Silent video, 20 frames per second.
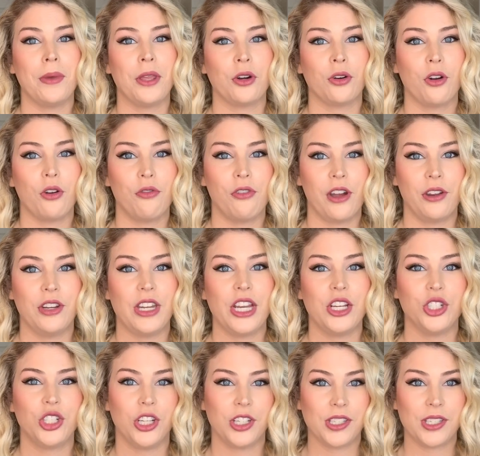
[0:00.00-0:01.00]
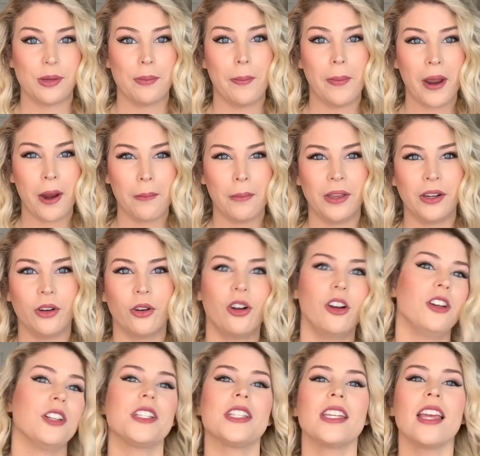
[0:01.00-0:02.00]
mineral foundation, some Bare
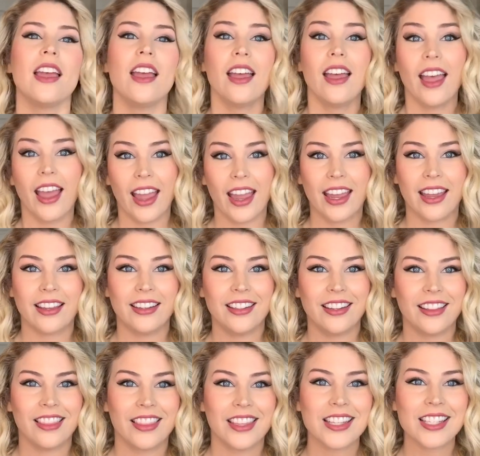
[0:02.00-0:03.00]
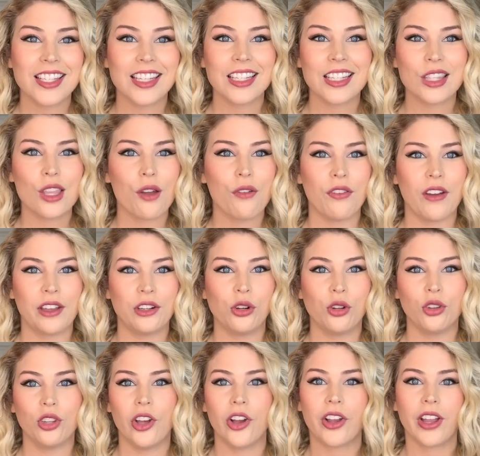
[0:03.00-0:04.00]
Minerals. And this is the
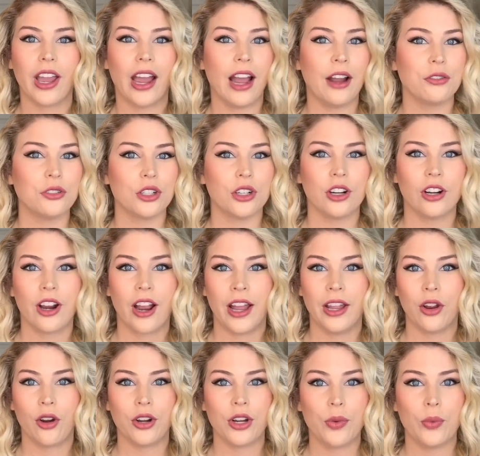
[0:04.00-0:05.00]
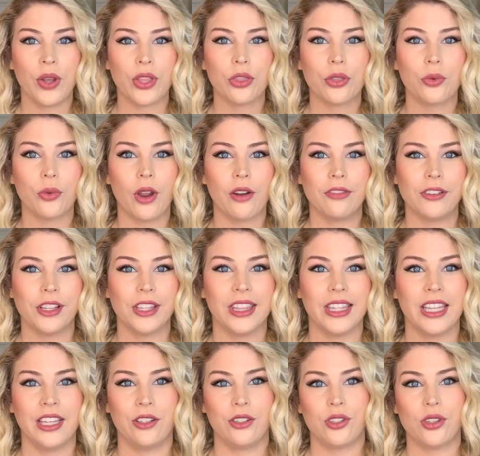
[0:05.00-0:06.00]
final look after I already went through
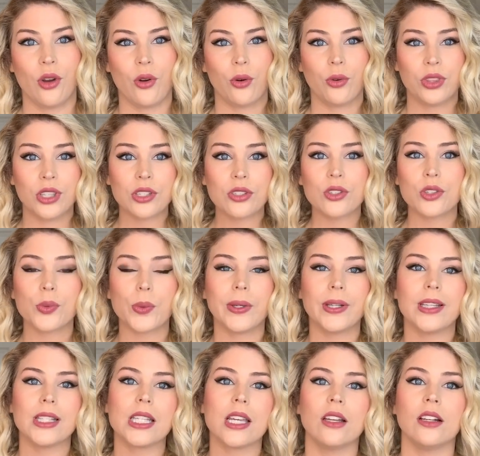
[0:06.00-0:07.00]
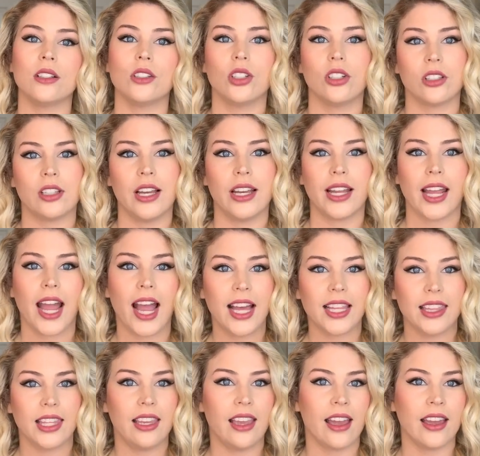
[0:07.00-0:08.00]
everything. So this is what it's gonna look like
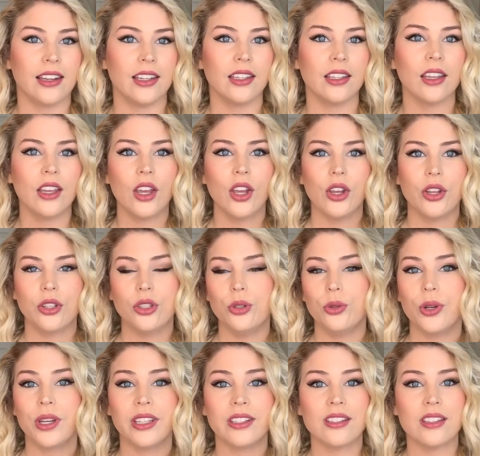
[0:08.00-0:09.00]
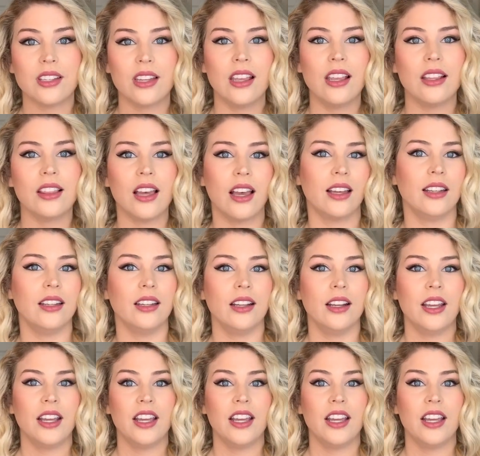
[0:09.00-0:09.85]
at the end. You can see that